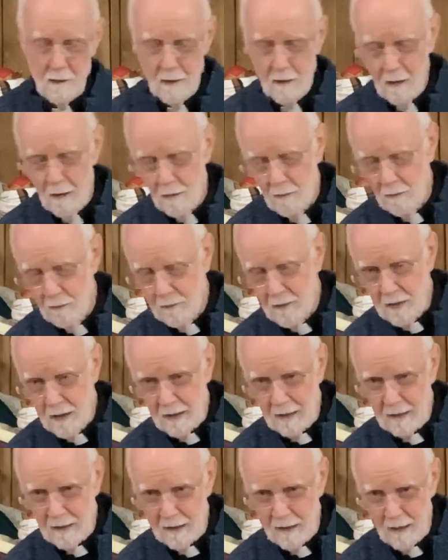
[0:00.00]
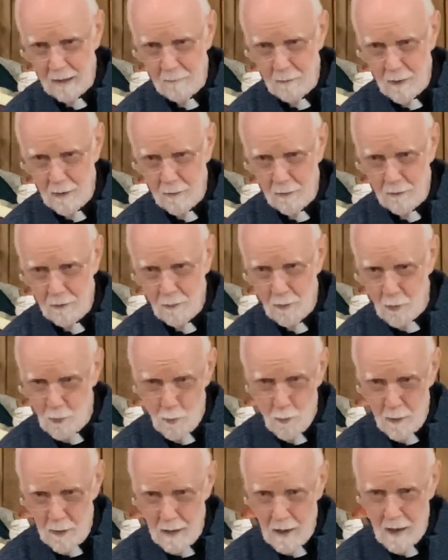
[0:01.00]
our thinking about who
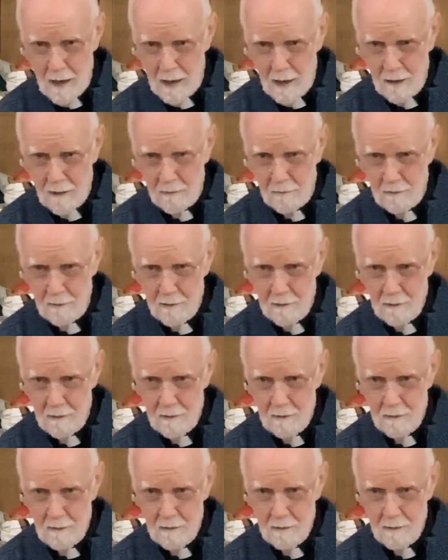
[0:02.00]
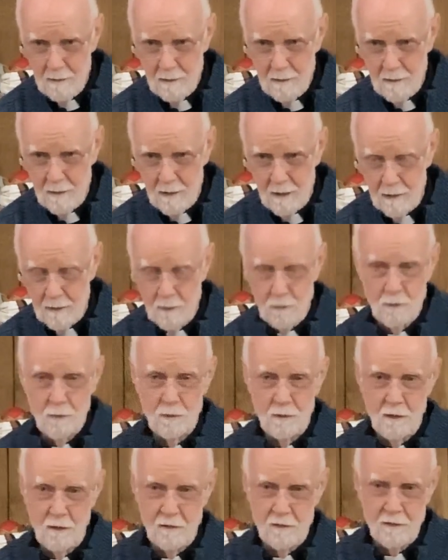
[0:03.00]
we are and the
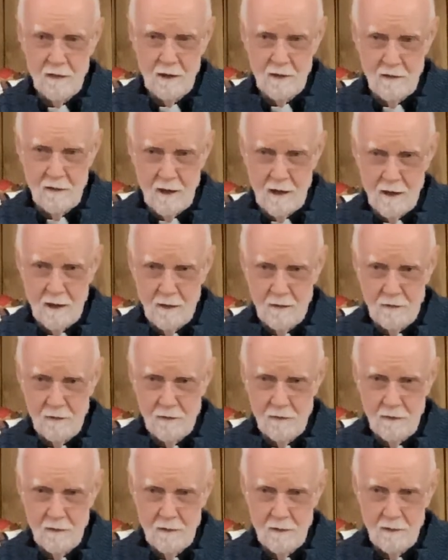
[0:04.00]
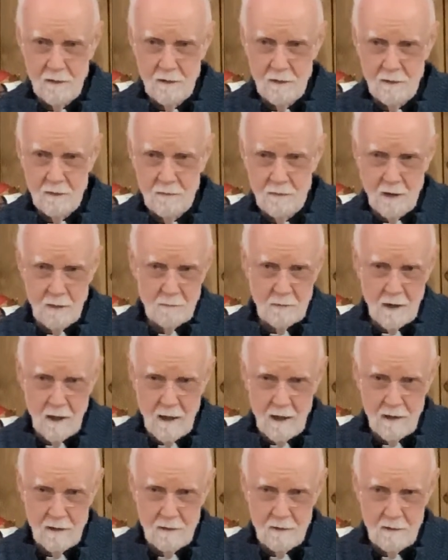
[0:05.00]
goodness that's in us from
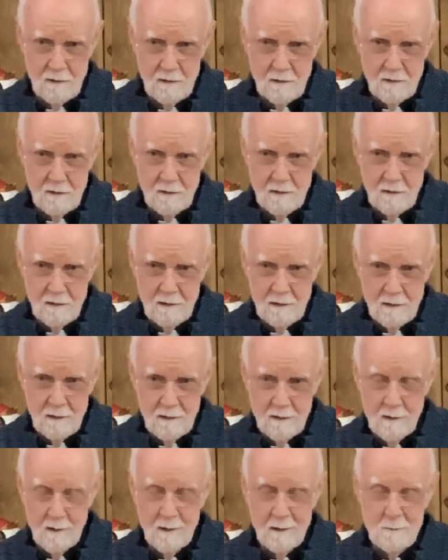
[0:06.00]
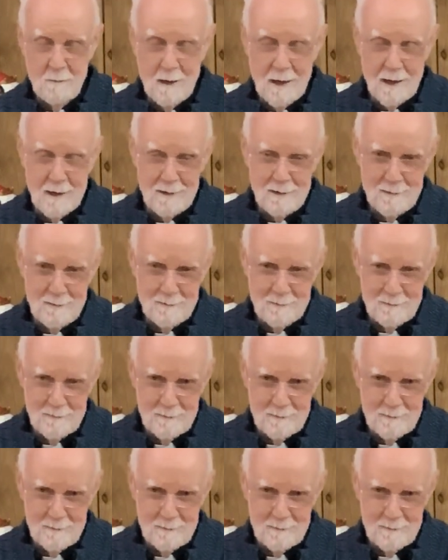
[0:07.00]
God. Amen.